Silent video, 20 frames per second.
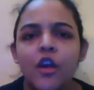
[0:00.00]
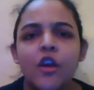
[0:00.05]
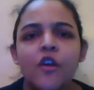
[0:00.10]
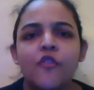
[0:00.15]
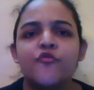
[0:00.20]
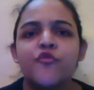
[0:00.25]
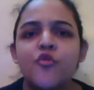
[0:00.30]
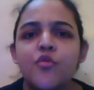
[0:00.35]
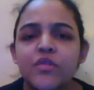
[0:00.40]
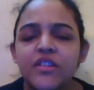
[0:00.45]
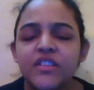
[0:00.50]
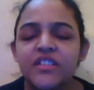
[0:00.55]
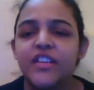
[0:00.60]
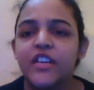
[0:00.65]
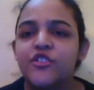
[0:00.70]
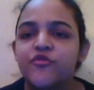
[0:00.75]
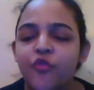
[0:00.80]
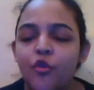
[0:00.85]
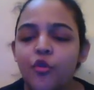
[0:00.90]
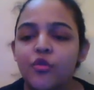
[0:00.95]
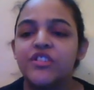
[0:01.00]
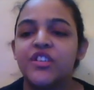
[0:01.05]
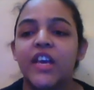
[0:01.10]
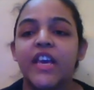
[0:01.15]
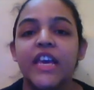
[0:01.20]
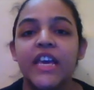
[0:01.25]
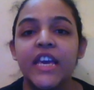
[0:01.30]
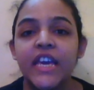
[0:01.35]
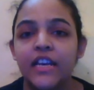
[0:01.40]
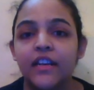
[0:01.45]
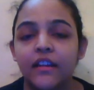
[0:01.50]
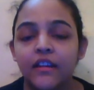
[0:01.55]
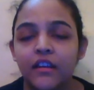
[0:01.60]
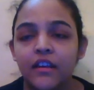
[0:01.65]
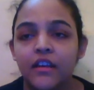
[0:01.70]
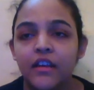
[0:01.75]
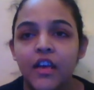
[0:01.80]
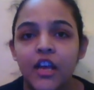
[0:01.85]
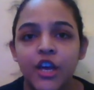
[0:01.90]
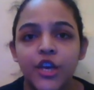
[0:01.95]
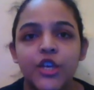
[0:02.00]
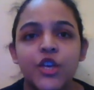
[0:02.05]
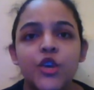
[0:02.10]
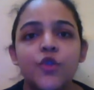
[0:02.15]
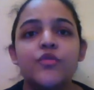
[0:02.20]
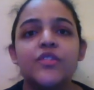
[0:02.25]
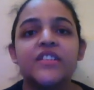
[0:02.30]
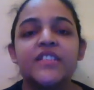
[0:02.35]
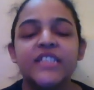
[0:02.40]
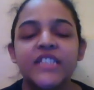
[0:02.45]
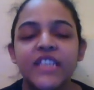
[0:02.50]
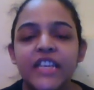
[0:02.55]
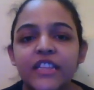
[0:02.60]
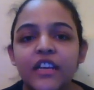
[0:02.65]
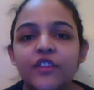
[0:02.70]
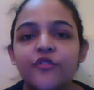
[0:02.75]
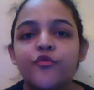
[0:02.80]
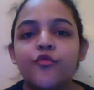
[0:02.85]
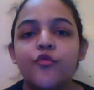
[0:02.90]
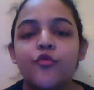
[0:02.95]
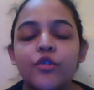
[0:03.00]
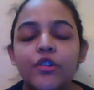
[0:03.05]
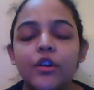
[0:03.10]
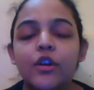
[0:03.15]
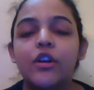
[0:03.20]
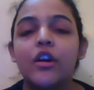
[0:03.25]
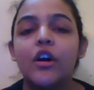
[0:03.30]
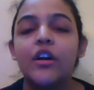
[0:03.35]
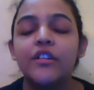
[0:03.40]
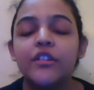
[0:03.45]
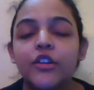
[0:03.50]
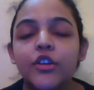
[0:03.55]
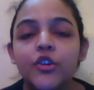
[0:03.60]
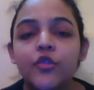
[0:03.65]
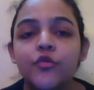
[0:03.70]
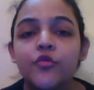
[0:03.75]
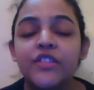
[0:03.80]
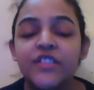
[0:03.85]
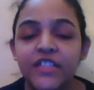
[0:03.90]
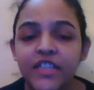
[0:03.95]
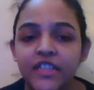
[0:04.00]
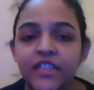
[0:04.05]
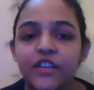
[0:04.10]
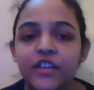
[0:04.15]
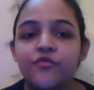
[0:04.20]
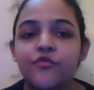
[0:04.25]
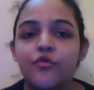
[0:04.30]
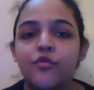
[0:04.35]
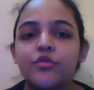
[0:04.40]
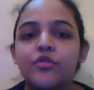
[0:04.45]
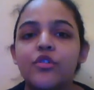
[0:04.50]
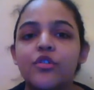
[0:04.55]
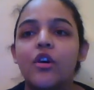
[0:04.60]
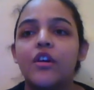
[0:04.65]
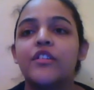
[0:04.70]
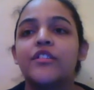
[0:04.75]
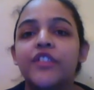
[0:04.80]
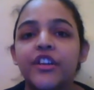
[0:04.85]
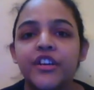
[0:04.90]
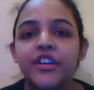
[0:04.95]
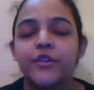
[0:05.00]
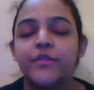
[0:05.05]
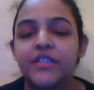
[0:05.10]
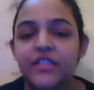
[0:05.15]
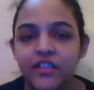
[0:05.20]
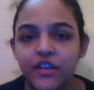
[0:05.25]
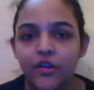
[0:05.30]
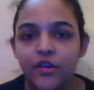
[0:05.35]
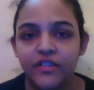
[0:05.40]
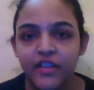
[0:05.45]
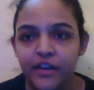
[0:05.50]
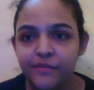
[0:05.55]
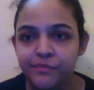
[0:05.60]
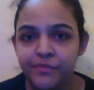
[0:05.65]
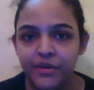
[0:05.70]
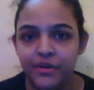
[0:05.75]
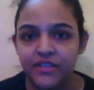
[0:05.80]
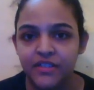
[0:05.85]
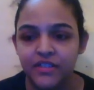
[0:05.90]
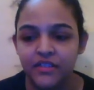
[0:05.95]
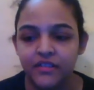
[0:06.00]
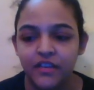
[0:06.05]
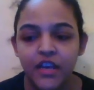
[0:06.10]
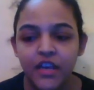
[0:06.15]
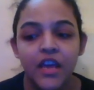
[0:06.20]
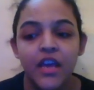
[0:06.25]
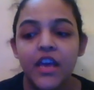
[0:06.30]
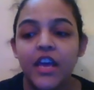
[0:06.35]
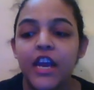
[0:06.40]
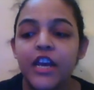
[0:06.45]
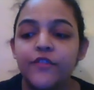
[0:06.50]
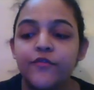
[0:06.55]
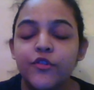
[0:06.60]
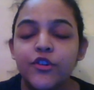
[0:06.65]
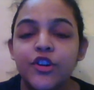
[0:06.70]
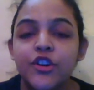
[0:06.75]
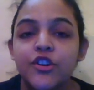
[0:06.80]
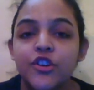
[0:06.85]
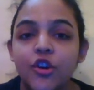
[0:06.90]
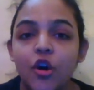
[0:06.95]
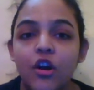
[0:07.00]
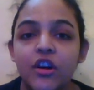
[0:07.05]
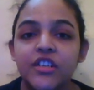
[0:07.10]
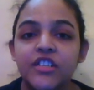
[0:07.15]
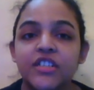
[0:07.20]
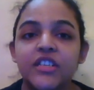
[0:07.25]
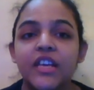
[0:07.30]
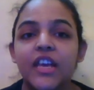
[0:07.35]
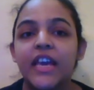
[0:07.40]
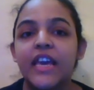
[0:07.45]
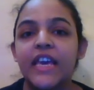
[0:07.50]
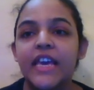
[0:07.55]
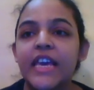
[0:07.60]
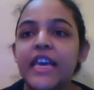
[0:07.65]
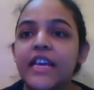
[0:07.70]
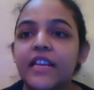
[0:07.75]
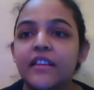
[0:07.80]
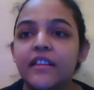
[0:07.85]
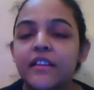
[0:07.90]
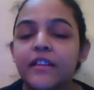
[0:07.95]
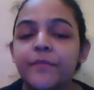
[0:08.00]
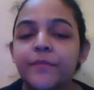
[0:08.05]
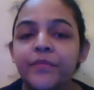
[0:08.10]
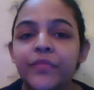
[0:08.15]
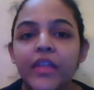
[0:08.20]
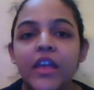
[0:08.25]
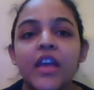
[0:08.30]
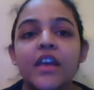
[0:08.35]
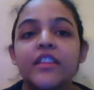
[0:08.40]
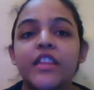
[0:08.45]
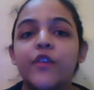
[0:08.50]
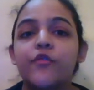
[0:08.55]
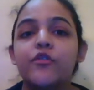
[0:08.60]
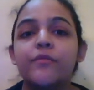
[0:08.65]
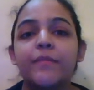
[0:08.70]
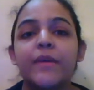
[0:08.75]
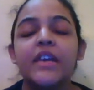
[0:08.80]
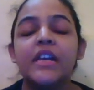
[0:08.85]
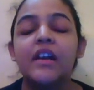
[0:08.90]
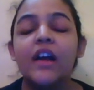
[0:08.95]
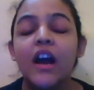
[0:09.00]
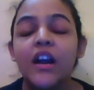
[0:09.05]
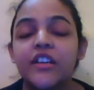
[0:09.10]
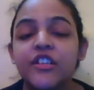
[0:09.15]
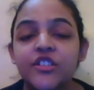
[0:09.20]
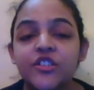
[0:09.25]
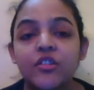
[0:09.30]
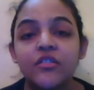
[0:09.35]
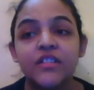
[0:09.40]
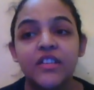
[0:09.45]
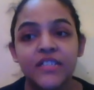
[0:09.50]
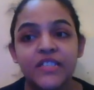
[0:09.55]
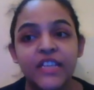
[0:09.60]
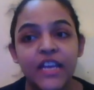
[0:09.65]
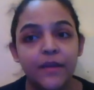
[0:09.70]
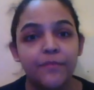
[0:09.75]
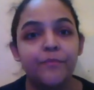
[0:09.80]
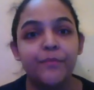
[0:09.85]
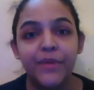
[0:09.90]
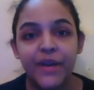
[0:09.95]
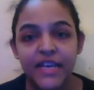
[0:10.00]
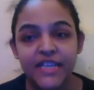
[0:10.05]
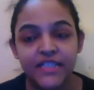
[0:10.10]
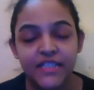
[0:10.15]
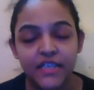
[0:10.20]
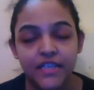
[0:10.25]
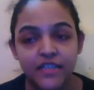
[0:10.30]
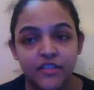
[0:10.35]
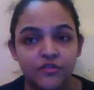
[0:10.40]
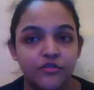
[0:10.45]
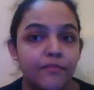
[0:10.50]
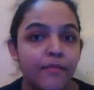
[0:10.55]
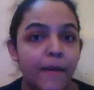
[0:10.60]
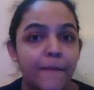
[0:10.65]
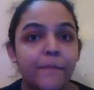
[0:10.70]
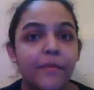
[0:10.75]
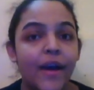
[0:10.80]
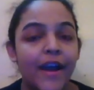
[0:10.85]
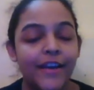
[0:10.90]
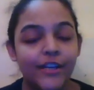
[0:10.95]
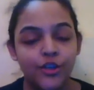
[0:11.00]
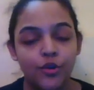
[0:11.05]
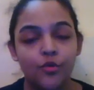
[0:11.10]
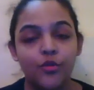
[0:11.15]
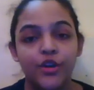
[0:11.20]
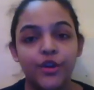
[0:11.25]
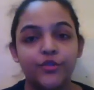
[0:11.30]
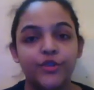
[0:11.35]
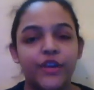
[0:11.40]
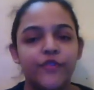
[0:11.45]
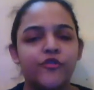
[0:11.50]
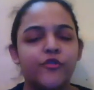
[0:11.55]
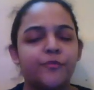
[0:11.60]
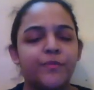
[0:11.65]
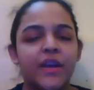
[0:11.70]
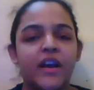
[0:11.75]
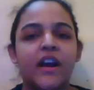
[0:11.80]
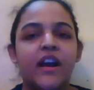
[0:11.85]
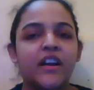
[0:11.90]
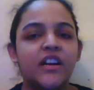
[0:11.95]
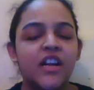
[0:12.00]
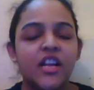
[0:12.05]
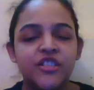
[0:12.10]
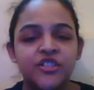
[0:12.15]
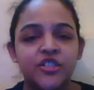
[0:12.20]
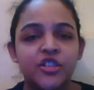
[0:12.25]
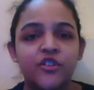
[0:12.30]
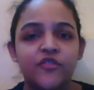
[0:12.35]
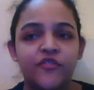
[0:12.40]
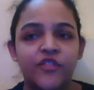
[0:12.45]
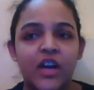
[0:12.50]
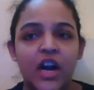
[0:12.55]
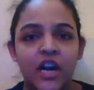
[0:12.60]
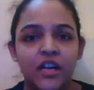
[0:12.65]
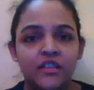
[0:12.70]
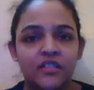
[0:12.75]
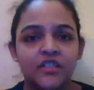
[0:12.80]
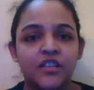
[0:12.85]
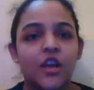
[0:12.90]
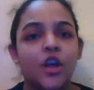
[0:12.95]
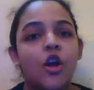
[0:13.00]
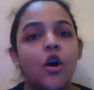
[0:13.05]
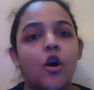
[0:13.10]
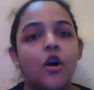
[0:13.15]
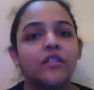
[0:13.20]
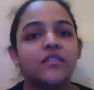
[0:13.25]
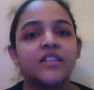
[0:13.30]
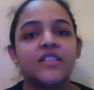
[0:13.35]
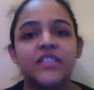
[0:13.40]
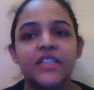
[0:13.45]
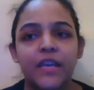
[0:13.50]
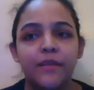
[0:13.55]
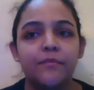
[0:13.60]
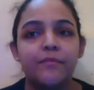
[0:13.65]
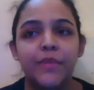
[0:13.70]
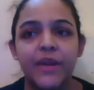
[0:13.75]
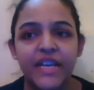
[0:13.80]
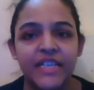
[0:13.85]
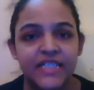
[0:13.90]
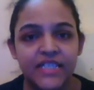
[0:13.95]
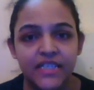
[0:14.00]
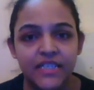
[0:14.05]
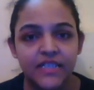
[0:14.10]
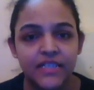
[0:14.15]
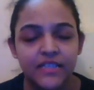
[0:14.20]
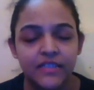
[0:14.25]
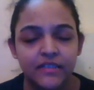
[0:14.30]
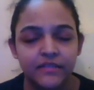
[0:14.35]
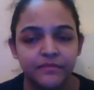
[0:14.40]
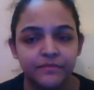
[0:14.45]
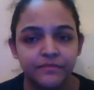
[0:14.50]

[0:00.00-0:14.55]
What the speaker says: Wounds that won't heal. You would see that wound continuously on that person. It would not heal. There would be cuts on the same places. Remember, I told you there would be a cluster of cuts on the same places.